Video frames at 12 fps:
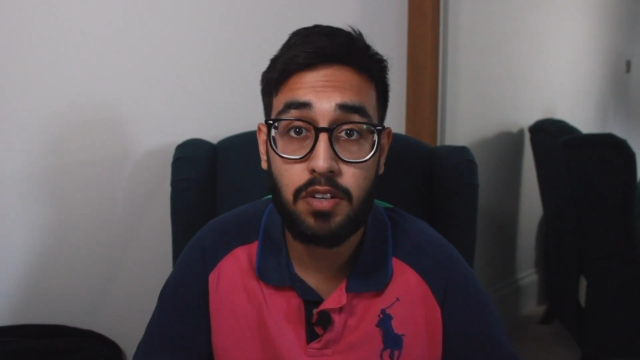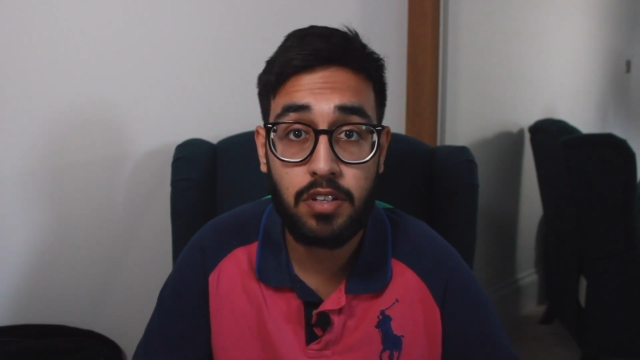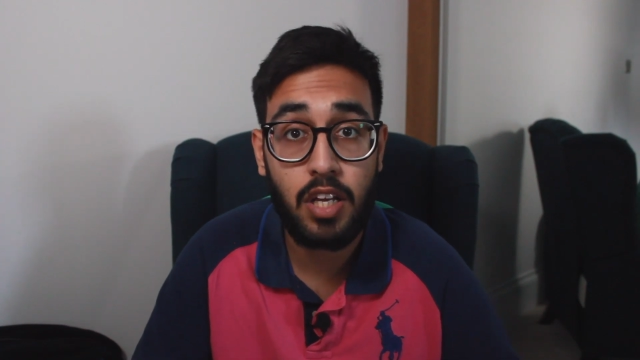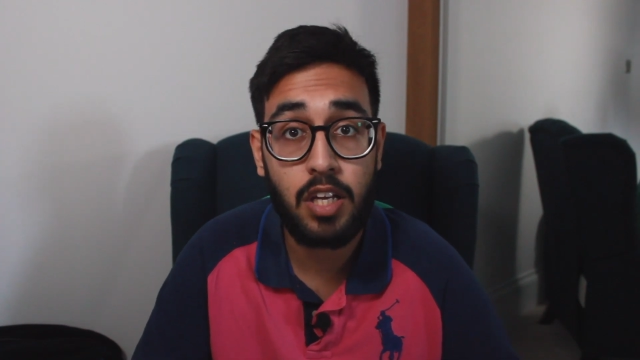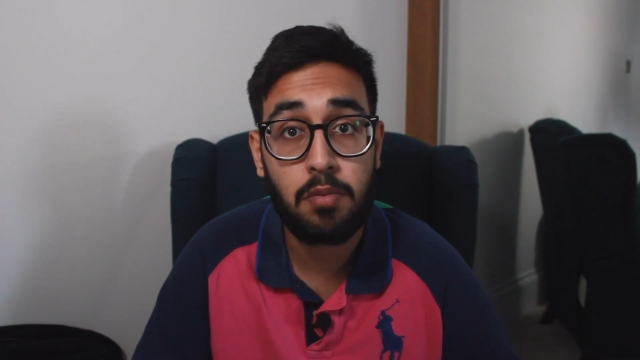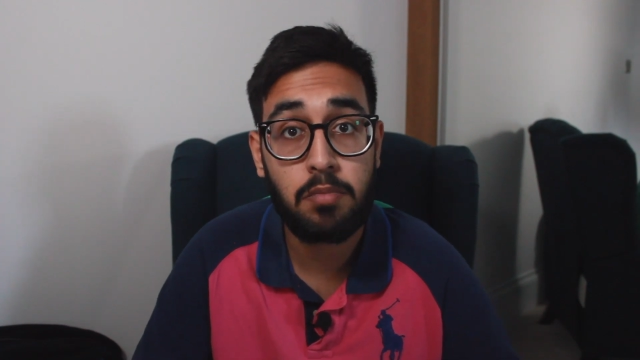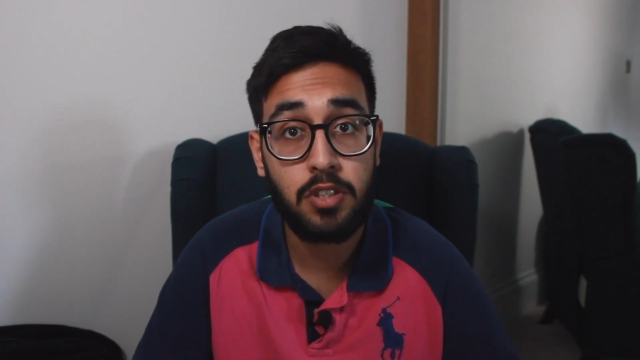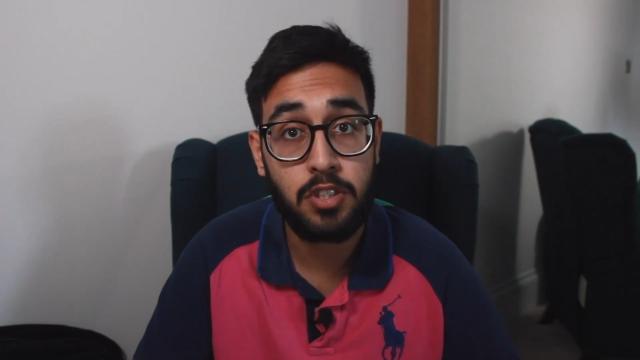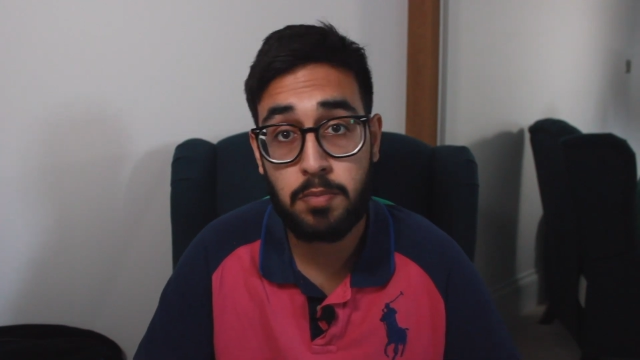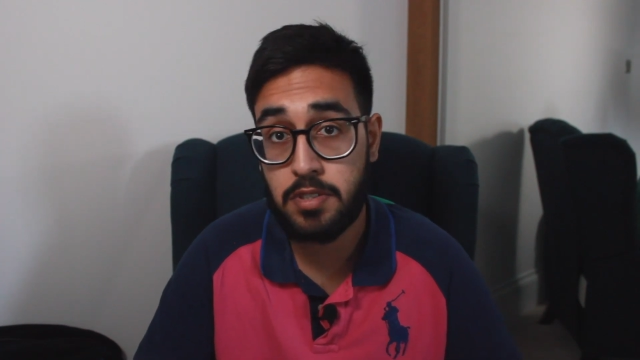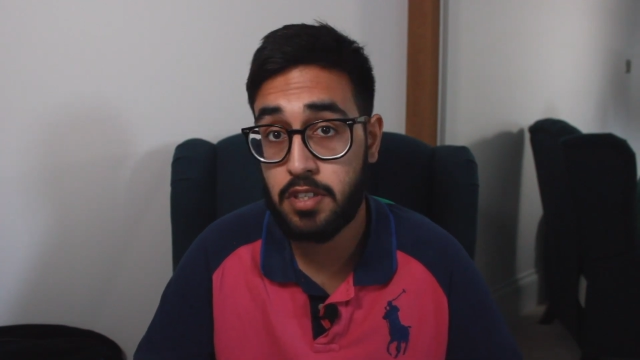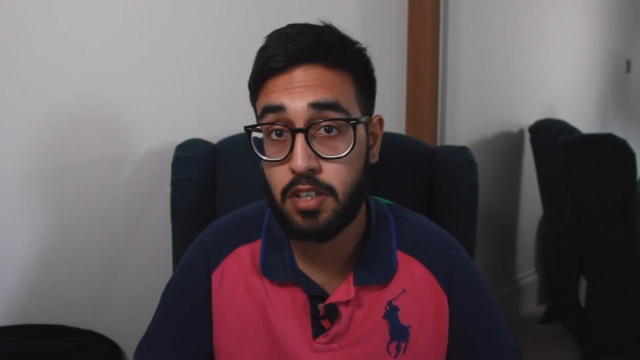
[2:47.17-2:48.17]
time? Did you
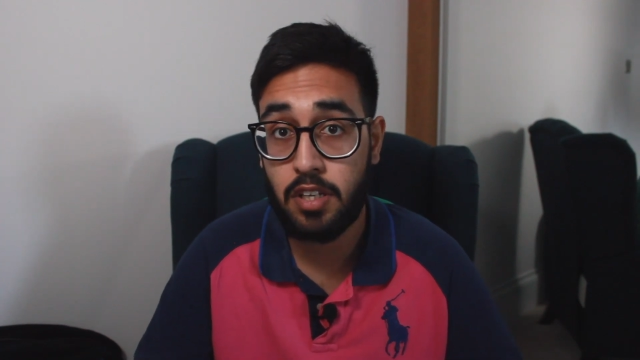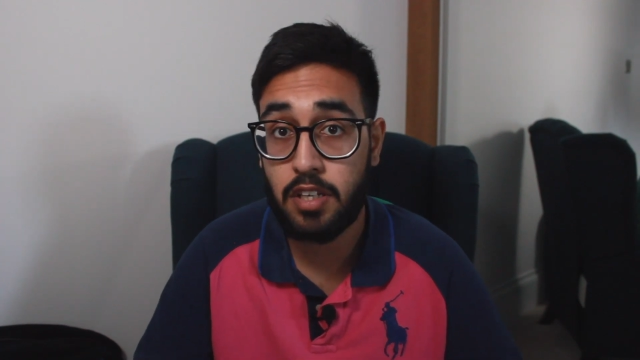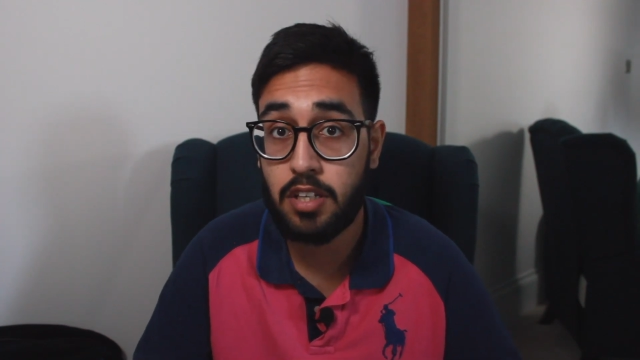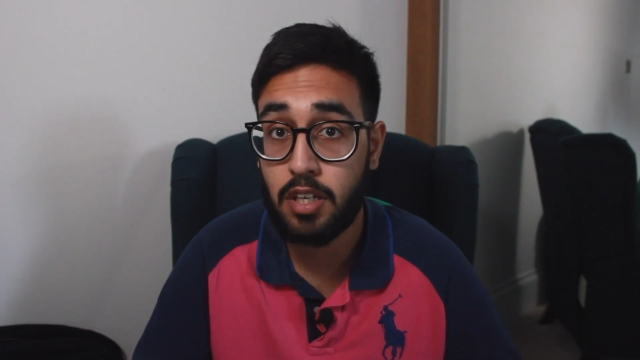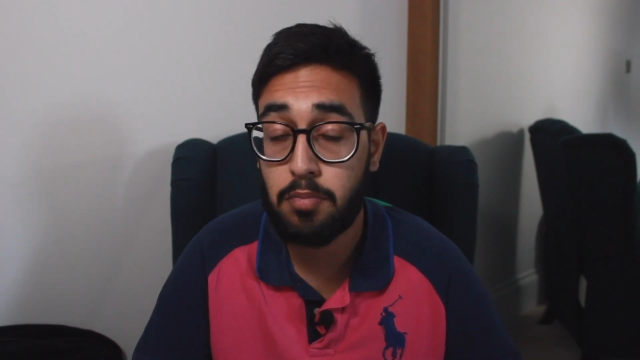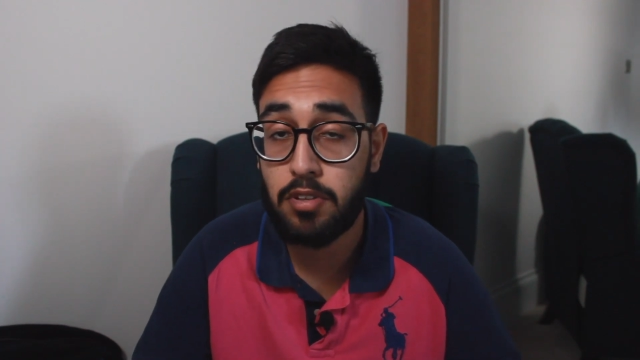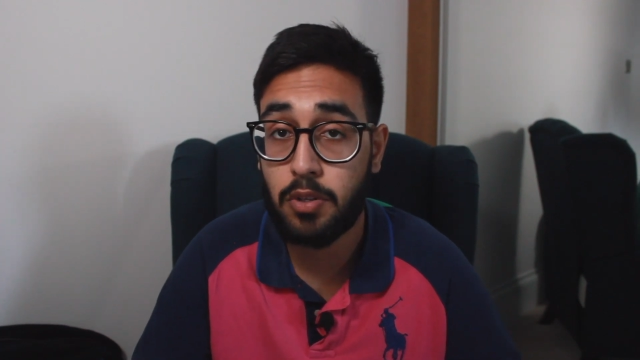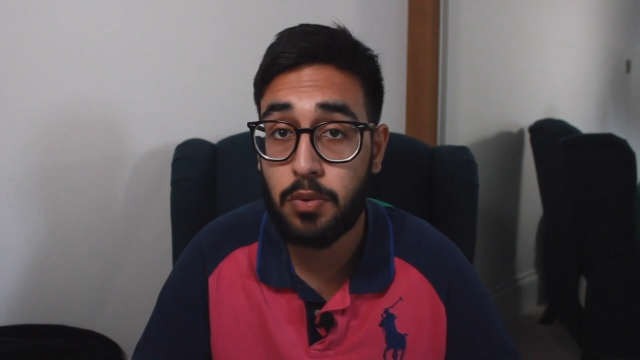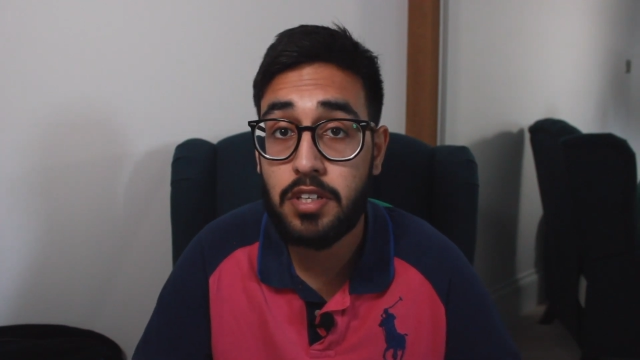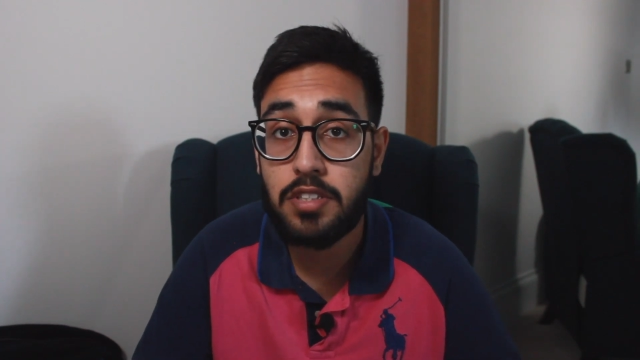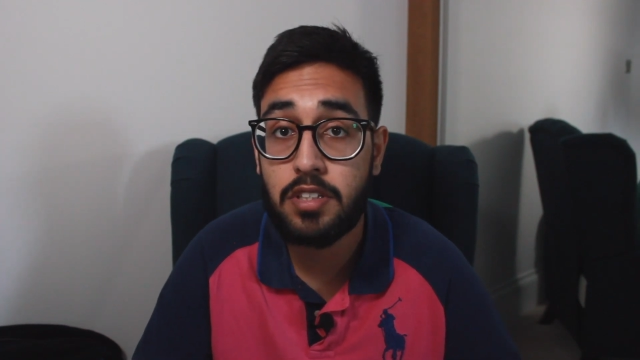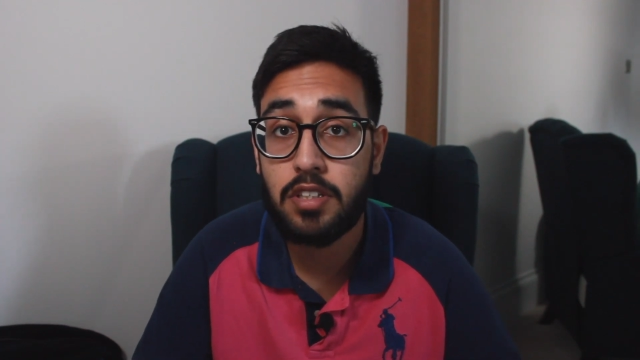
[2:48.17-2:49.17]
misinterpret the
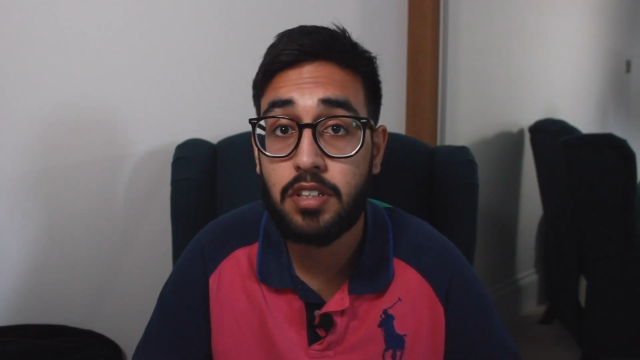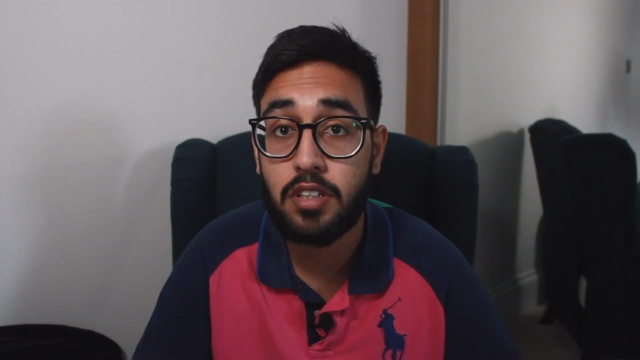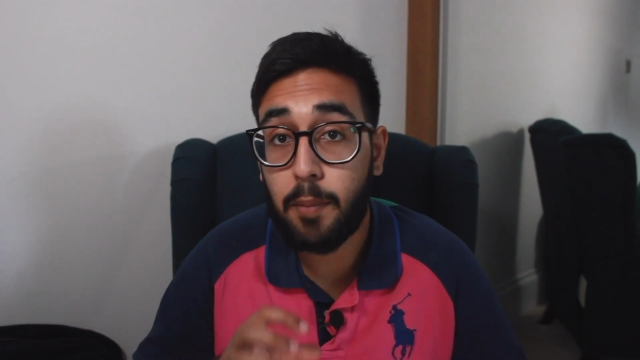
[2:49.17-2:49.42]
question?